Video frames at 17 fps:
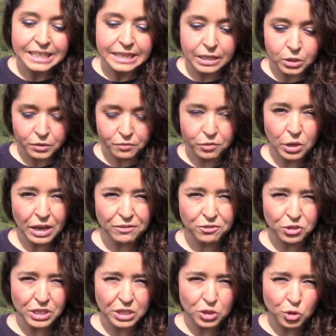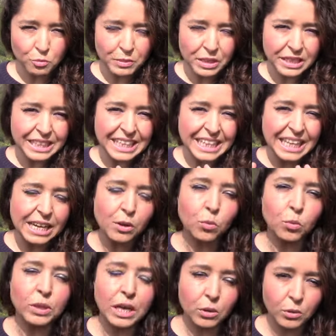Then if you have to eat your meal, eat
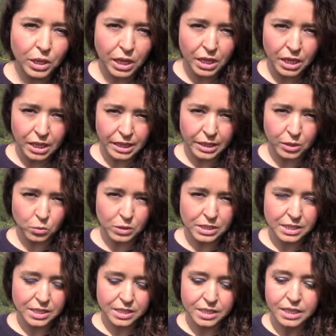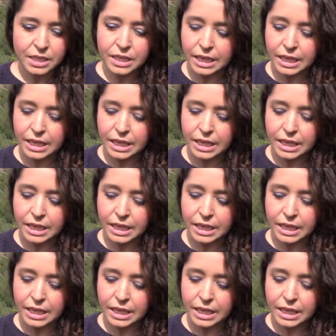it without any liquids.